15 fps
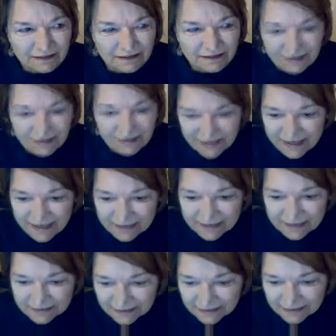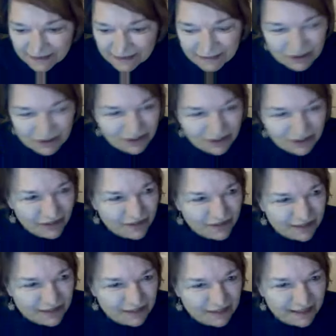Okay. Then I'm going to call this
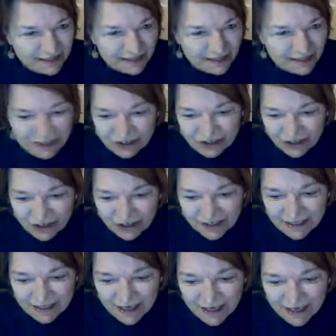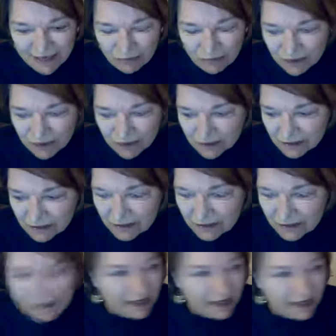meeting adjourned. I will,
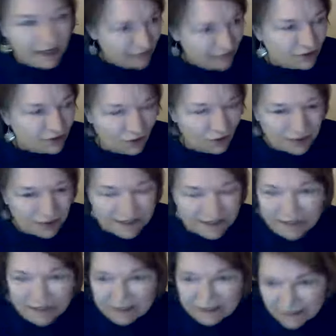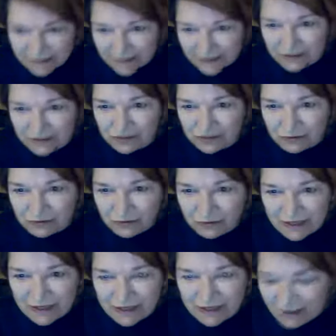I have recorded it. Thank you
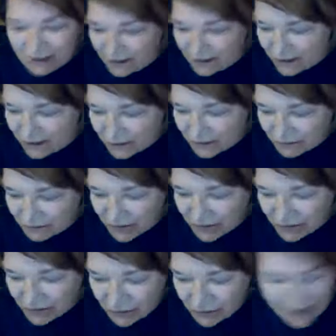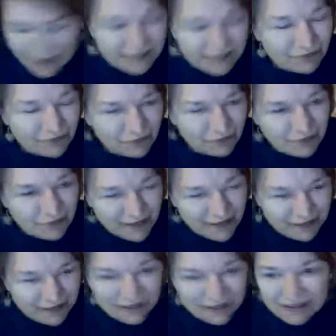um, very much, Patty, for the
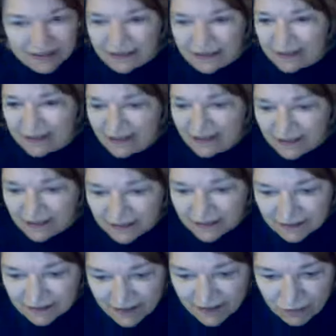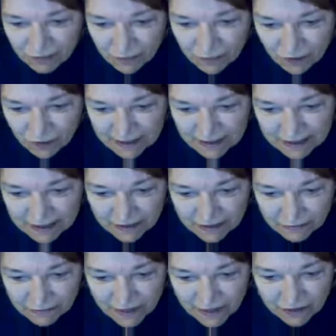reminder. And I will post it in
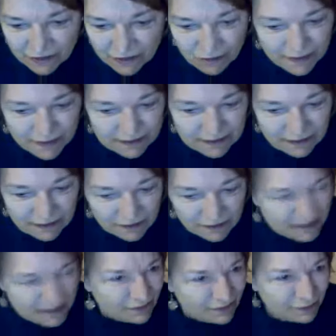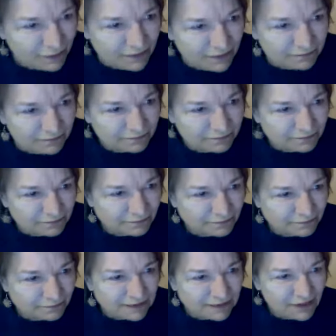my group and Karen's group
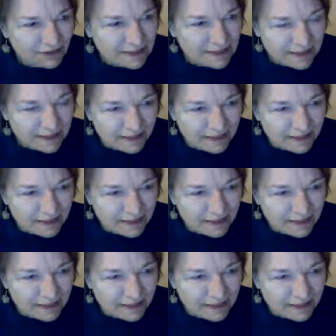as soon as Thank